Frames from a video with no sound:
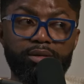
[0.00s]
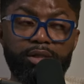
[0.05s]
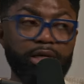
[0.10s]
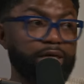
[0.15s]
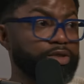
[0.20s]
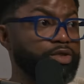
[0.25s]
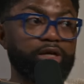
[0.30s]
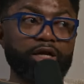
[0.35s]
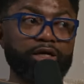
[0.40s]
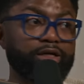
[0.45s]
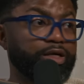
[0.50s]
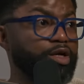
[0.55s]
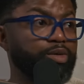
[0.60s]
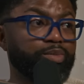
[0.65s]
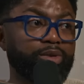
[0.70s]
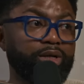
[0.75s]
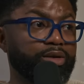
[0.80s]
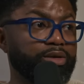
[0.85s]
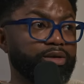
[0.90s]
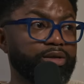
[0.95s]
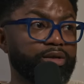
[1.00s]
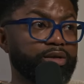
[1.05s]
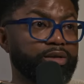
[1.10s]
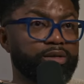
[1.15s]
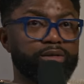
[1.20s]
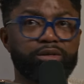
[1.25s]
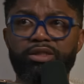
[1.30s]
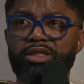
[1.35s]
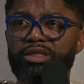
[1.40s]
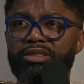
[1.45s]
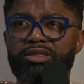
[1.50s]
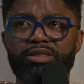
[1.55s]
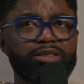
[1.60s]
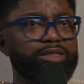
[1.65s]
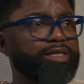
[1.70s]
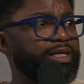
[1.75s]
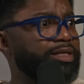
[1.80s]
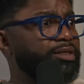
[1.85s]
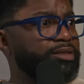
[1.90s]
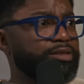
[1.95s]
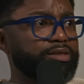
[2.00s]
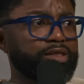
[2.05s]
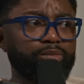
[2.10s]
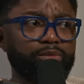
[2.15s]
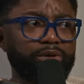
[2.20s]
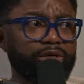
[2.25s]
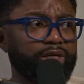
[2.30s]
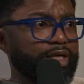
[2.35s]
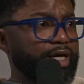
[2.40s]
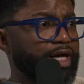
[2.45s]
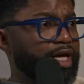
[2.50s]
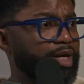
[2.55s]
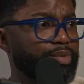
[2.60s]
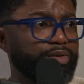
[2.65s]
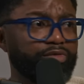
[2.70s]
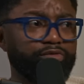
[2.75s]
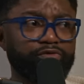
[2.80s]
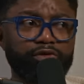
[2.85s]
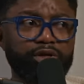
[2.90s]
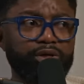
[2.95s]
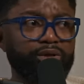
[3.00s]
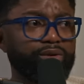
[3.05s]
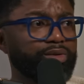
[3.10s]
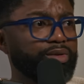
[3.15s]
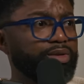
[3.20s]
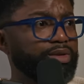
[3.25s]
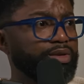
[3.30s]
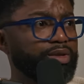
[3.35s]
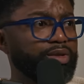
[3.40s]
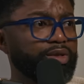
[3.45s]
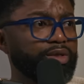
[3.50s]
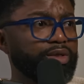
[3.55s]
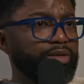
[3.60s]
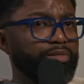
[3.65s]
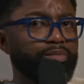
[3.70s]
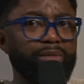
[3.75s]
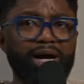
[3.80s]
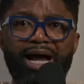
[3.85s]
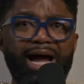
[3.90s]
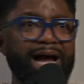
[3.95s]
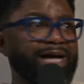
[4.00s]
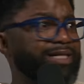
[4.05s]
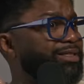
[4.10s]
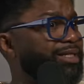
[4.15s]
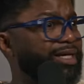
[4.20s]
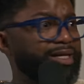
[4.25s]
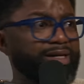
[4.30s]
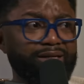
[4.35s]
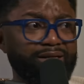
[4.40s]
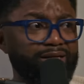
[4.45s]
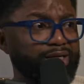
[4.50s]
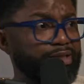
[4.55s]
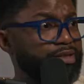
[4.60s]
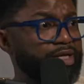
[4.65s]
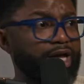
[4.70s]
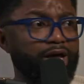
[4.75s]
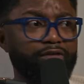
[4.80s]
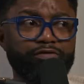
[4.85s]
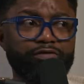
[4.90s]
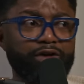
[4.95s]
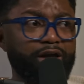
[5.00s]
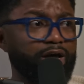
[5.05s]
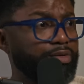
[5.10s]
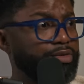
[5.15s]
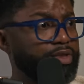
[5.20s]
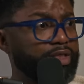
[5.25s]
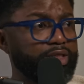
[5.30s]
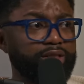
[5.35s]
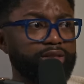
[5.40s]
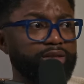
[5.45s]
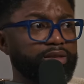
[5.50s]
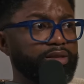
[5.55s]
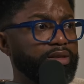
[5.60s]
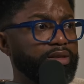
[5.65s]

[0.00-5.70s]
that's all I care about. This attendance number could ebb and flow. My identity is not found in,